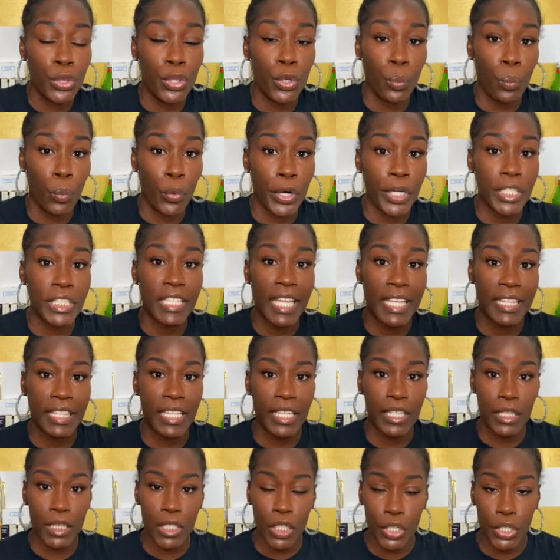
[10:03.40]
the work that
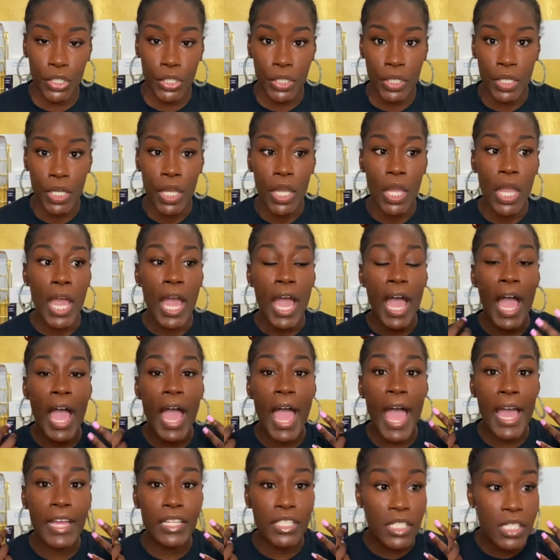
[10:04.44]
they learn.
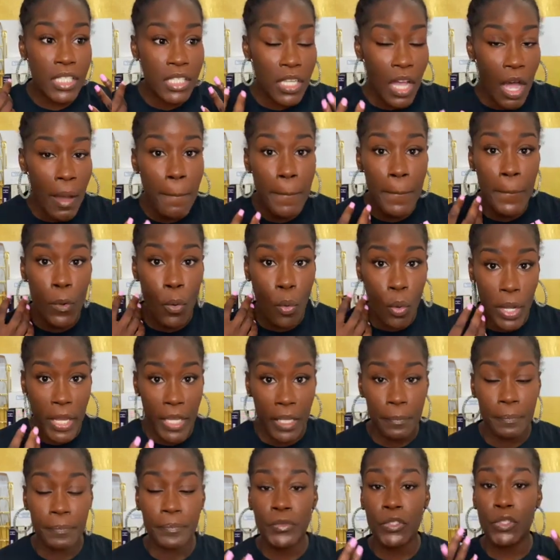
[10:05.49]
At some
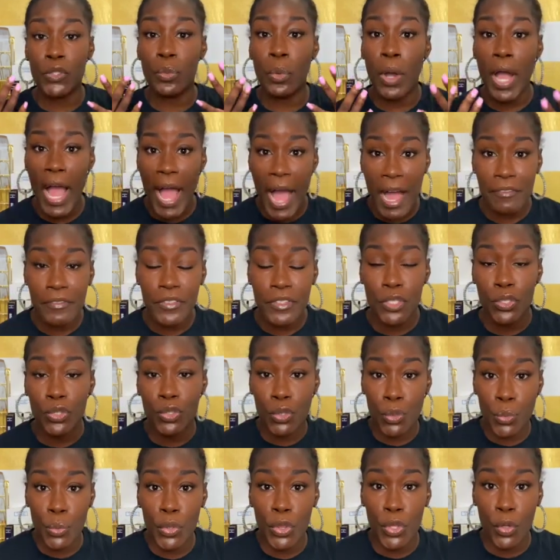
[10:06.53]
point, you have to
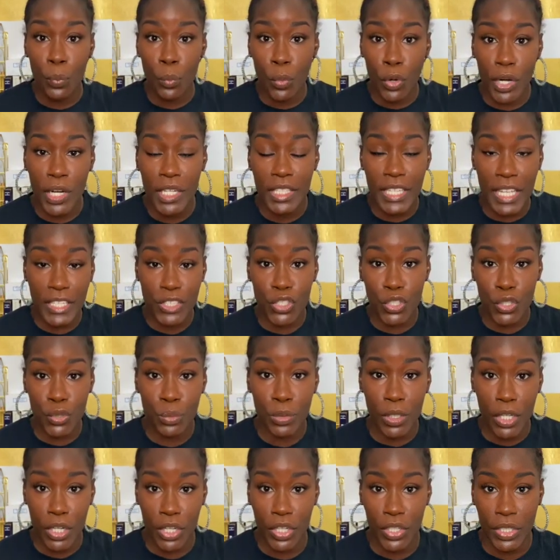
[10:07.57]
do the work that you
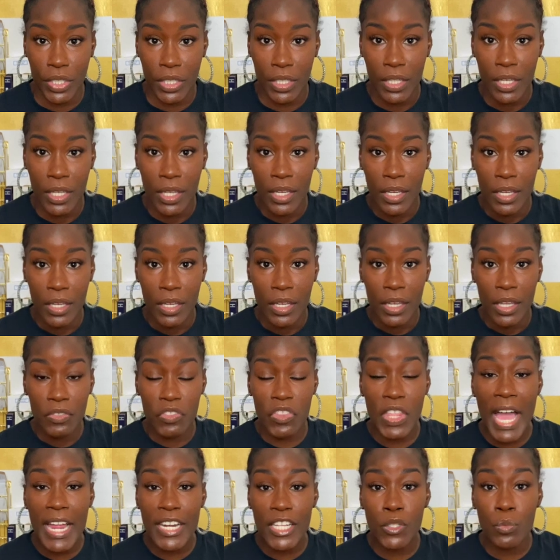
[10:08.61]
learned.
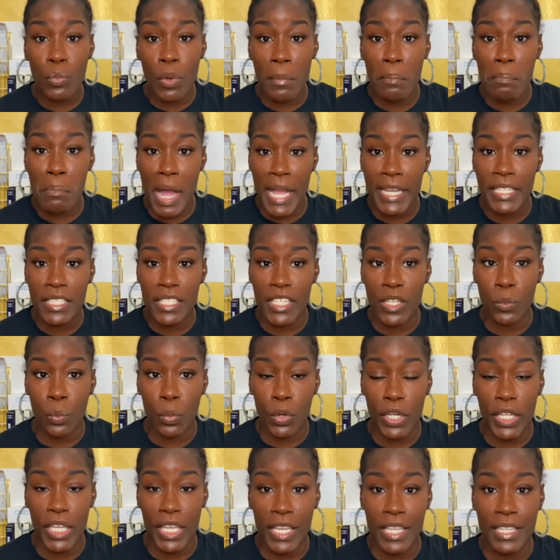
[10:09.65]
That is what mindset
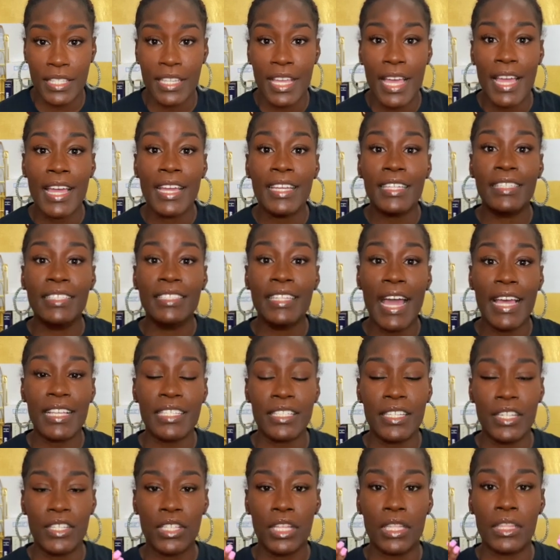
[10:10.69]
work is. Yes,
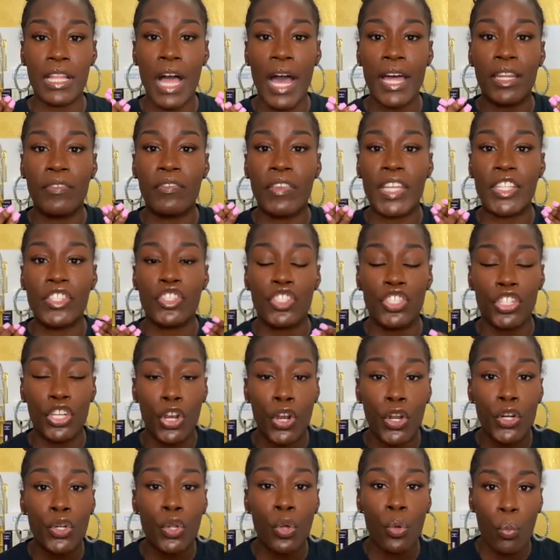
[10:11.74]
there's a lot of
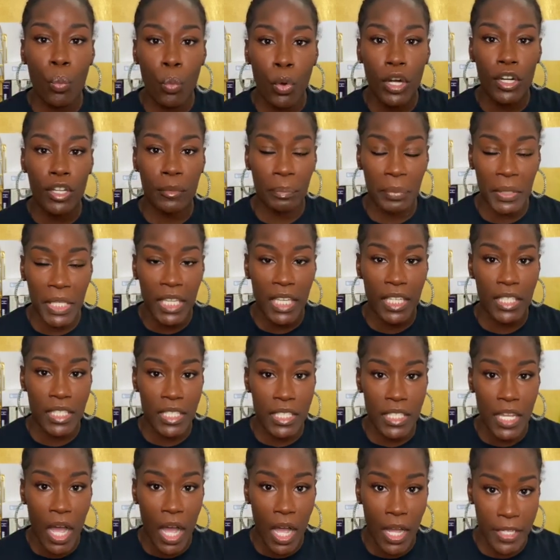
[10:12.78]
internal work being
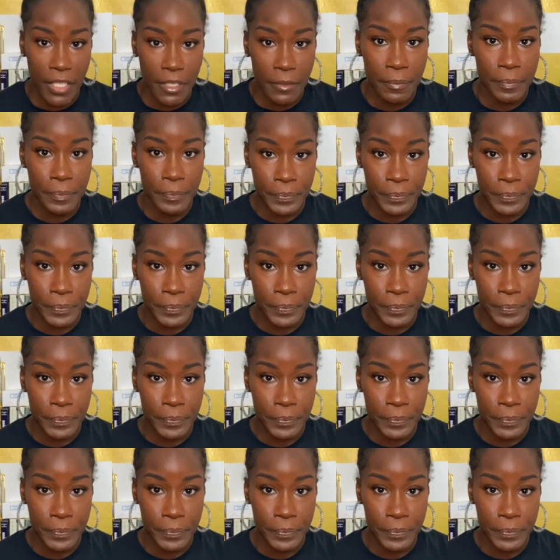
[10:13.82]
done,